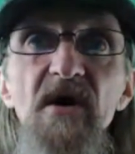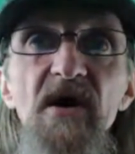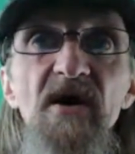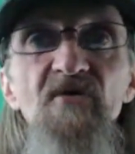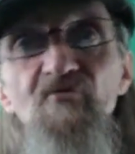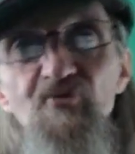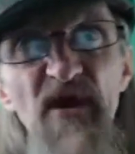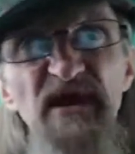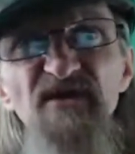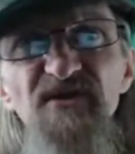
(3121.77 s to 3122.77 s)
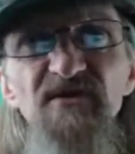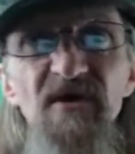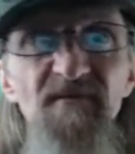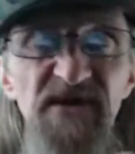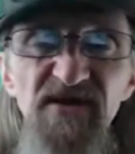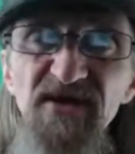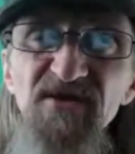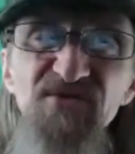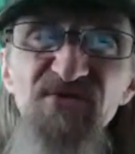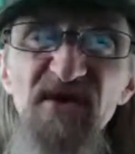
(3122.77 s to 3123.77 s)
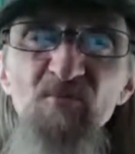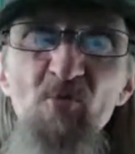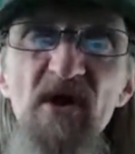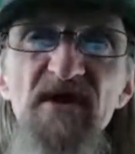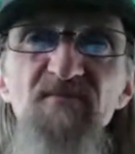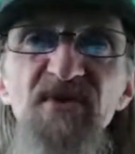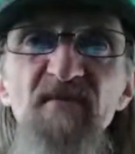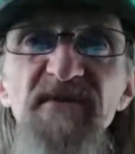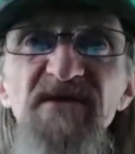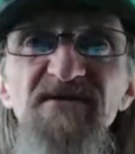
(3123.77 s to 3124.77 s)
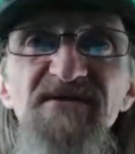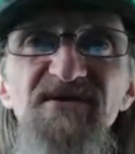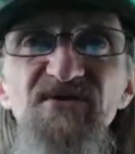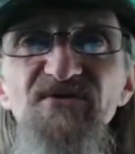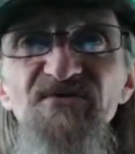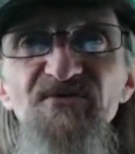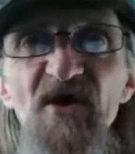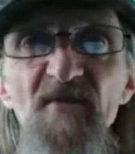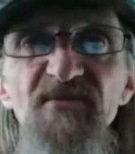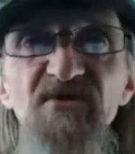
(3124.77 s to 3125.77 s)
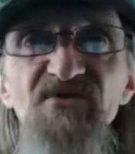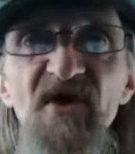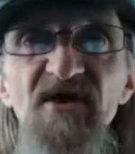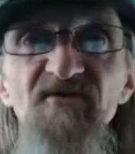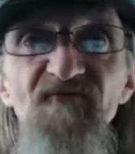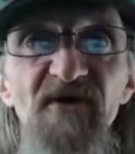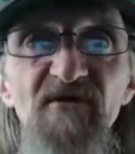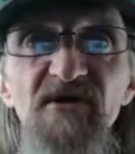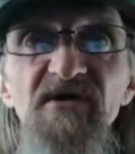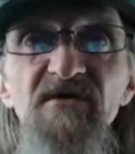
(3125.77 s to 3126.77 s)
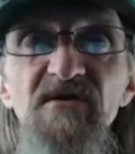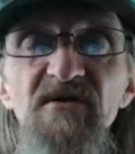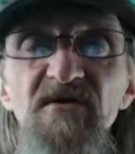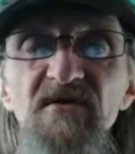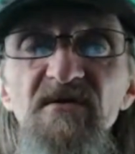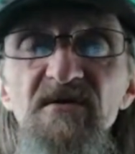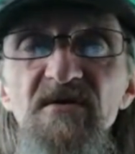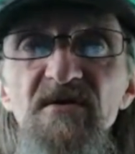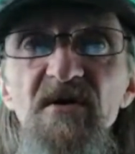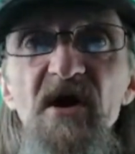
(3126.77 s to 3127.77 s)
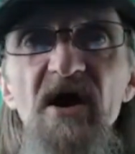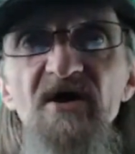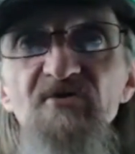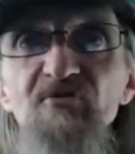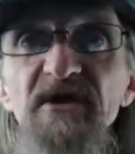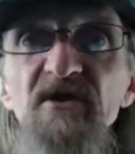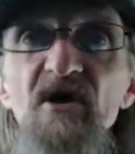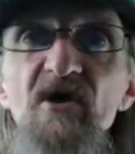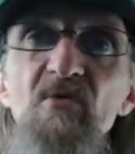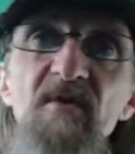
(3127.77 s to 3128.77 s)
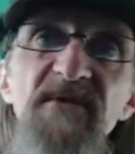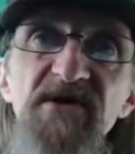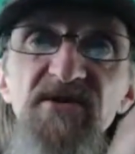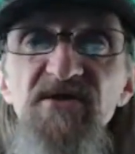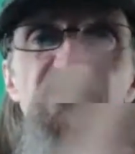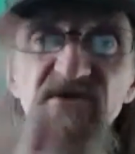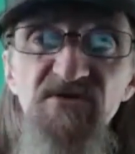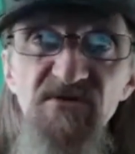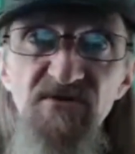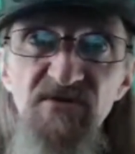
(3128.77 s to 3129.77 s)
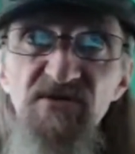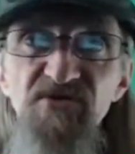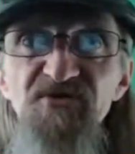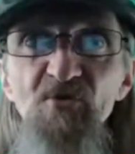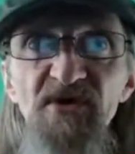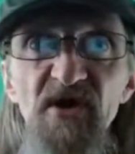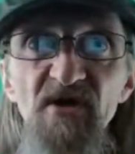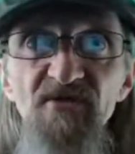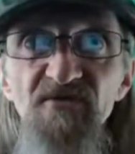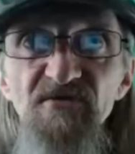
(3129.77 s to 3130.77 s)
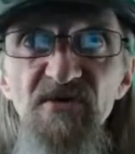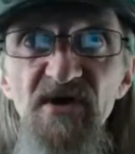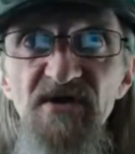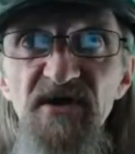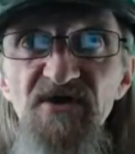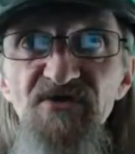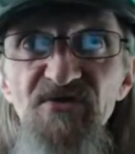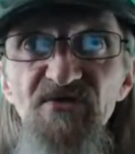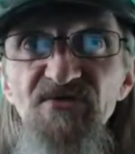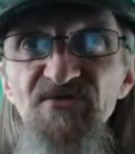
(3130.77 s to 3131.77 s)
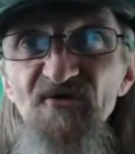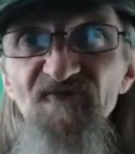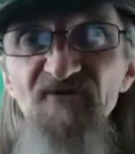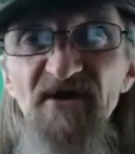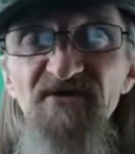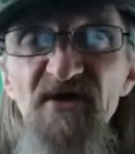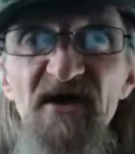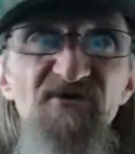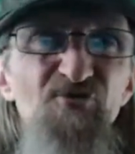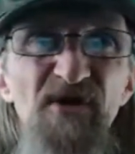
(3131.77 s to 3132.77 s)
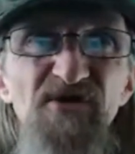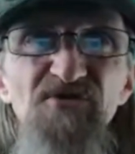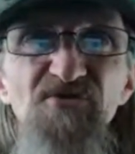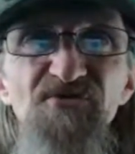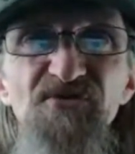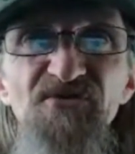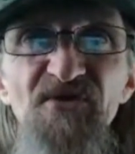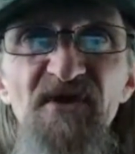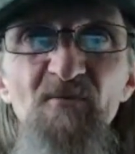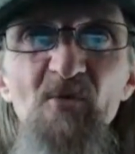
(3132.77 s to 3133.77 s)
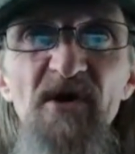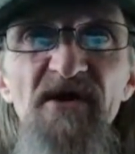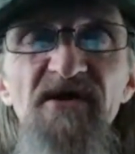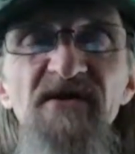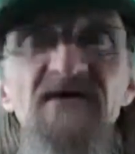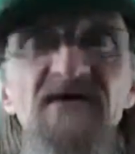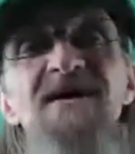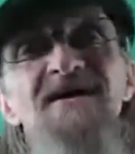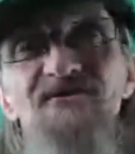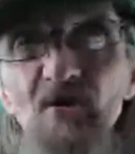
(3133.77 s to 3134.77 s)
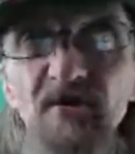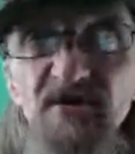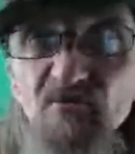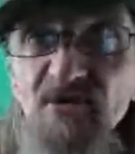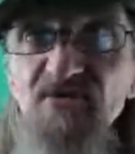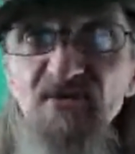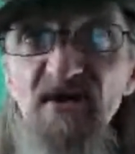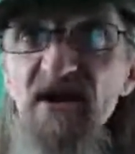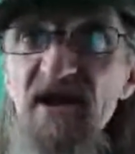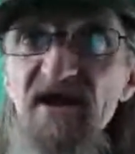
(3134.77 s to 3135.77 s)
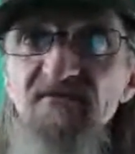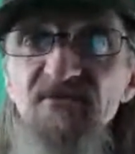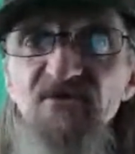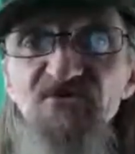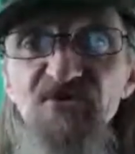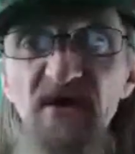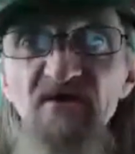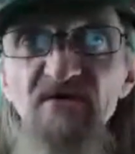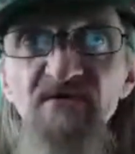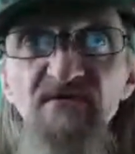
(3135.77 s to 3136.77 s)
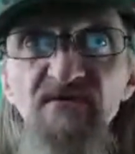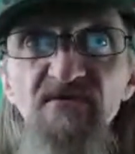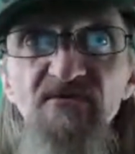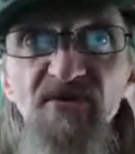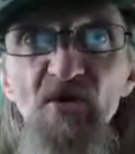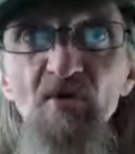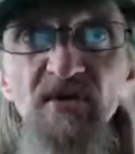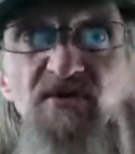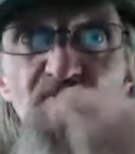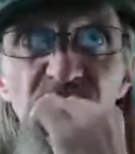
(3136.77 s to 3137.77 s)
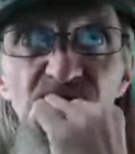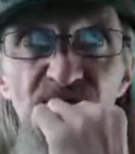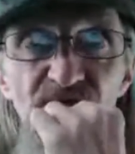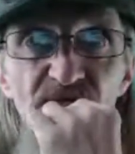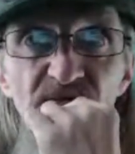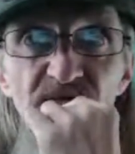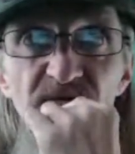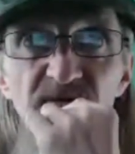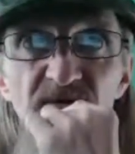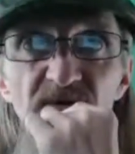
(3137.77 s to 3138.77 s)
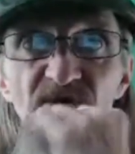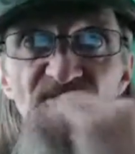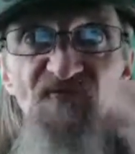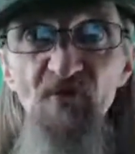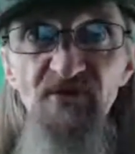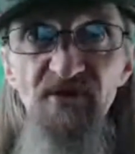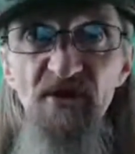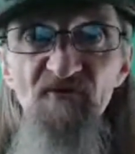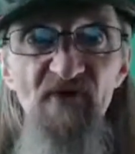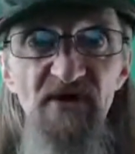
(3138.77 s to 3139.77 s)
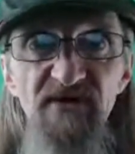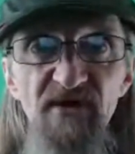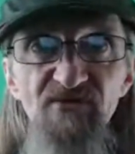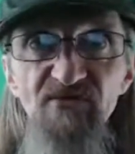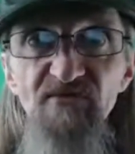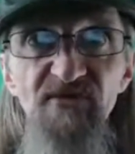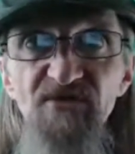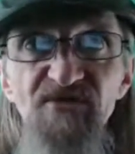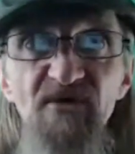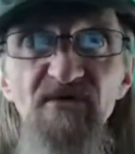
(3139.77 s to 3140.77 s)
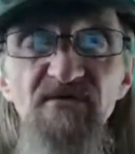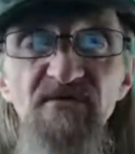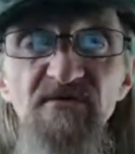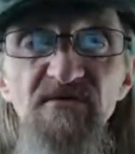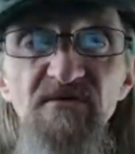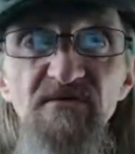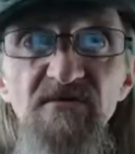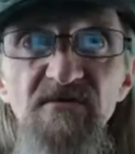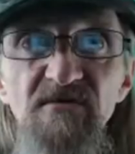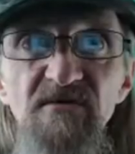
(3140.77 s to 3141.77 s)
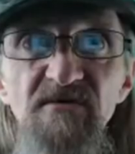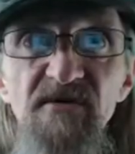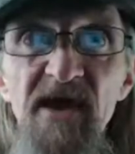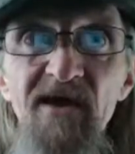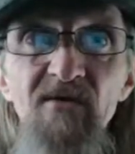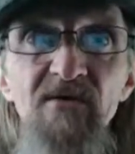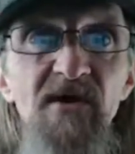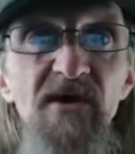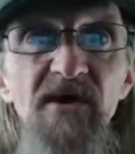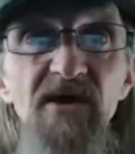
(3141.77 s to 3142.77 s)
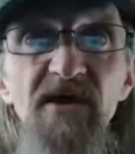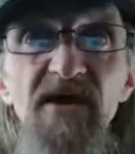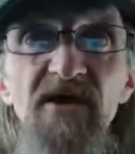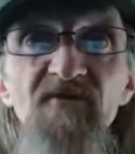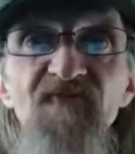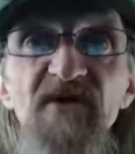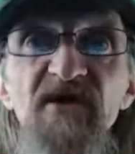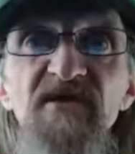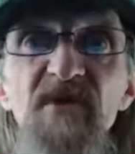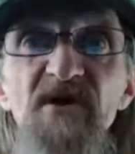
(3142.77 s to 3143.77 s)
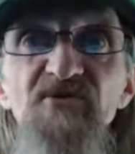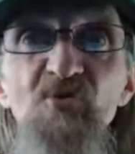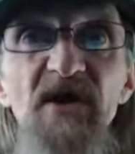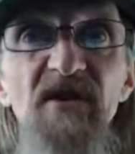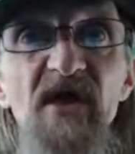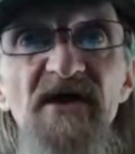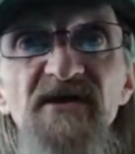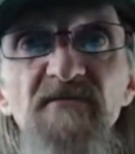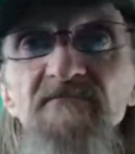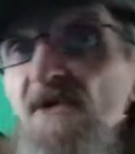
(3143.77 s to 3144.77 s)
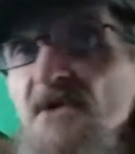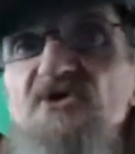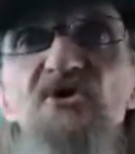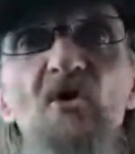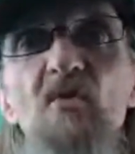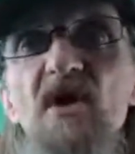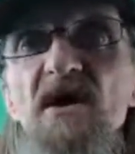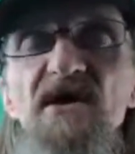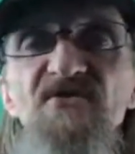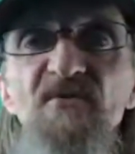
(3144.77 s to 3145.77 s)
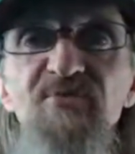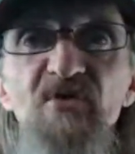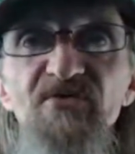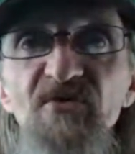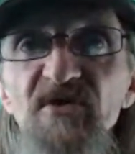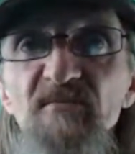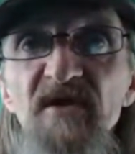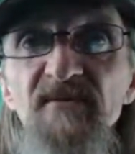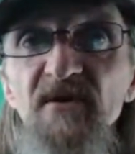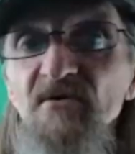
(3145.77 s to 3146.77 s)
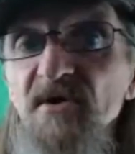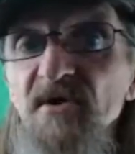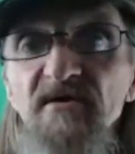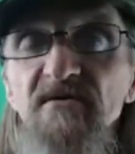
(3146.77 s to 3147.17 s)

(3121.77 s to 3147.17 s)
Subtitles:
Randy, I mean, in the same way, but I mean, his topics kind of vary. Greeno, I mean, he's doing other cases, stuff like that. Gray used the same way. The only reason that I have this channel, the only reason is for the Delphi case. That's it. Now, if anybody, do I like him? You know what? As a person, he may be okay.